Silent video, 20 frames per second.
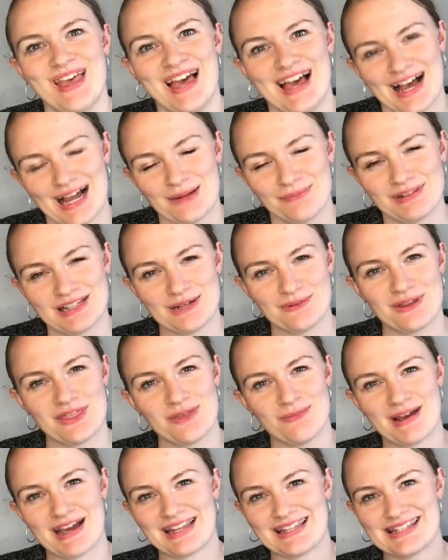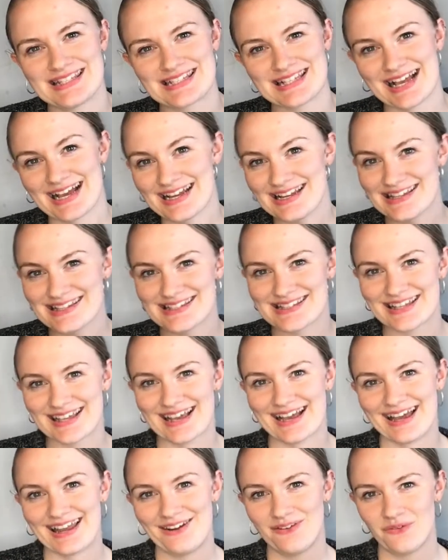I play with the bands Heisk
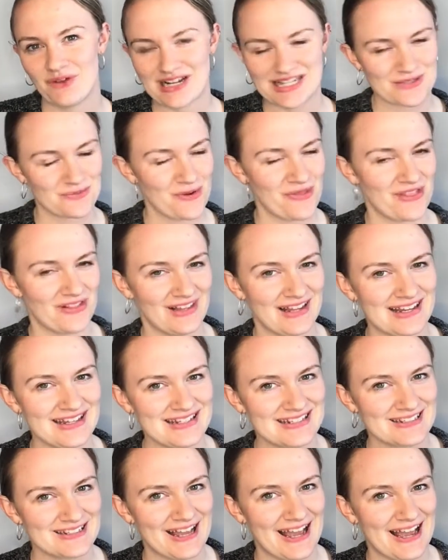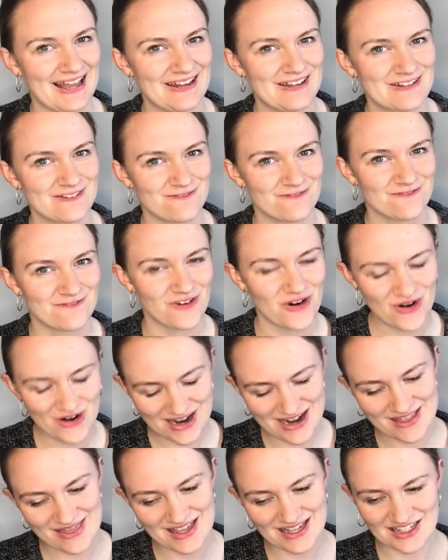and Westward Delight, and
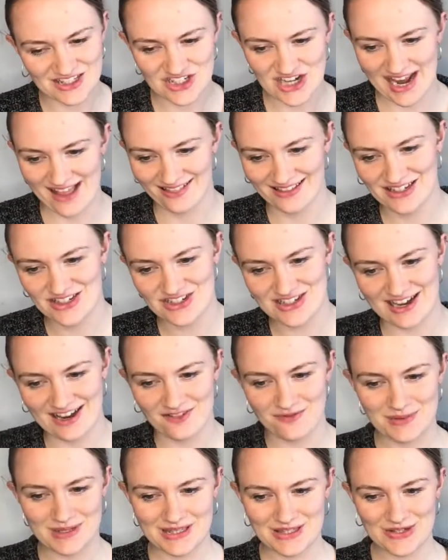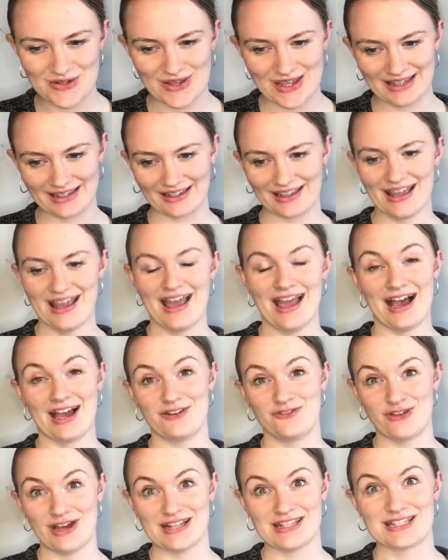for this challenge I've been doing
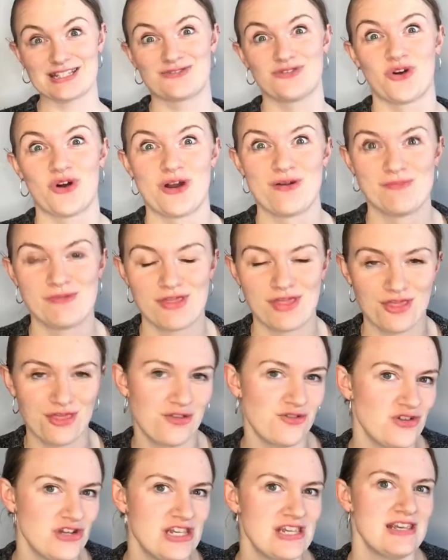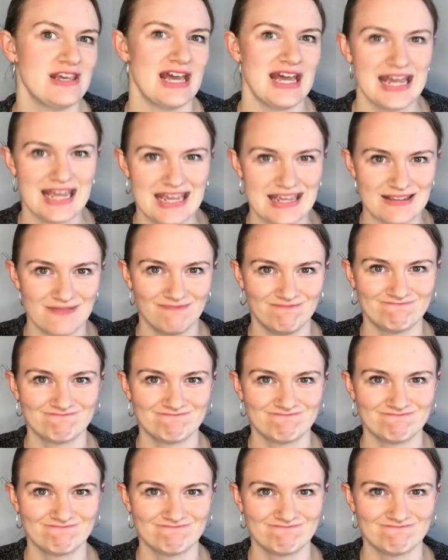advanced form 3A.